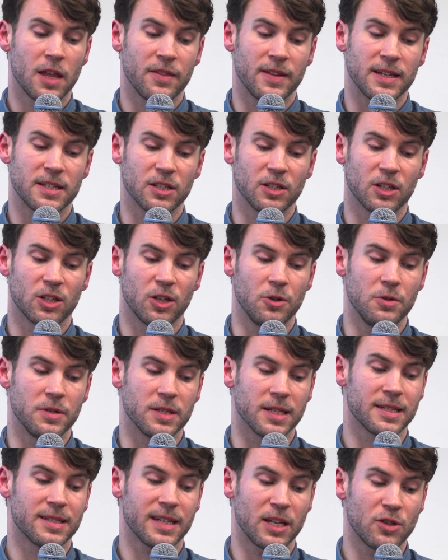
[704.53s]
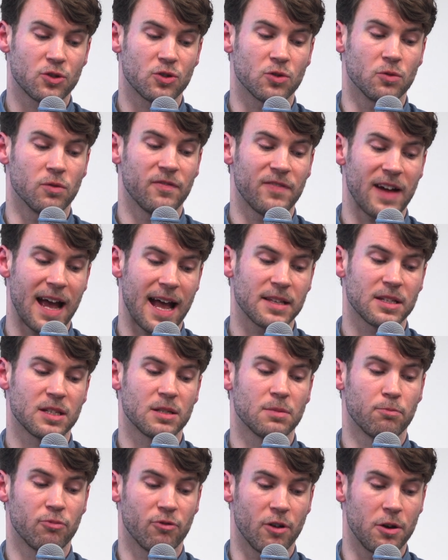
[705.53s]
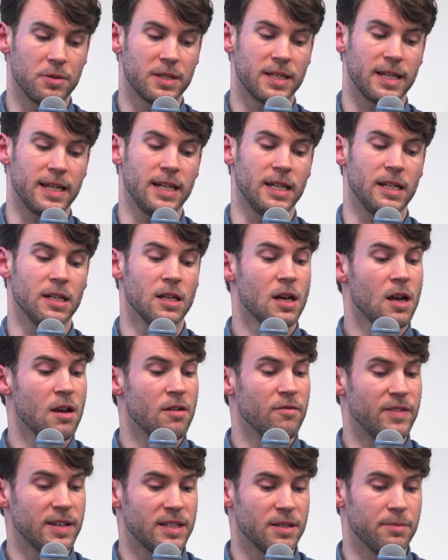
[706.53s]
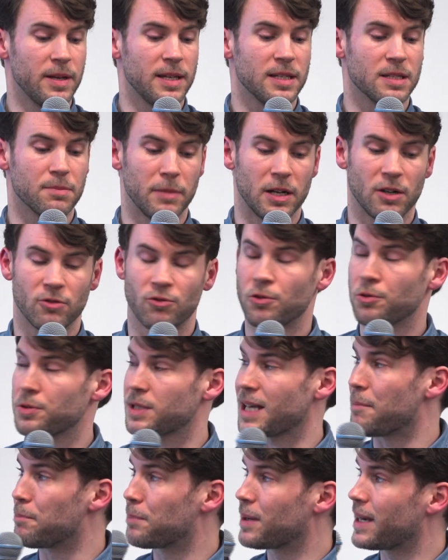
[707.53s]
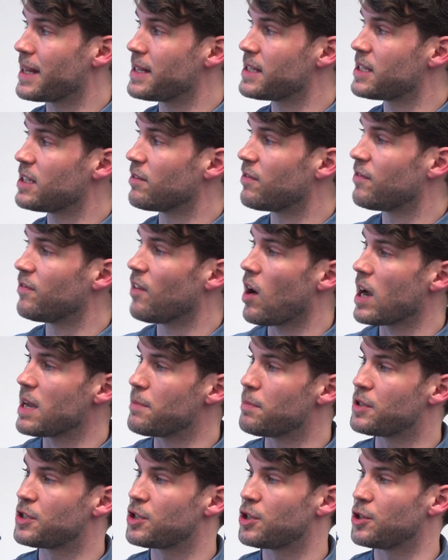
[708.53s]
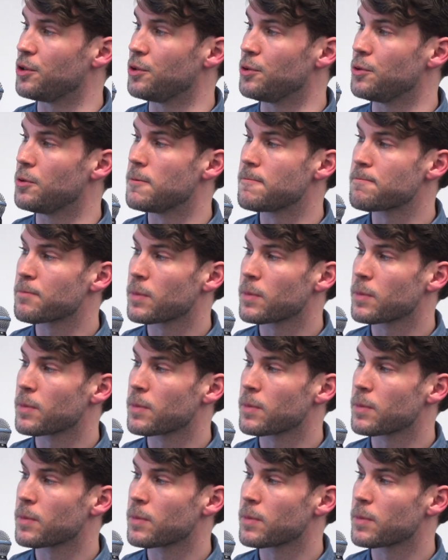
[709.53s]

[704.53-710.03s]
This includes essential fats, protein, vitamins, minerals, and plenty of fibre too.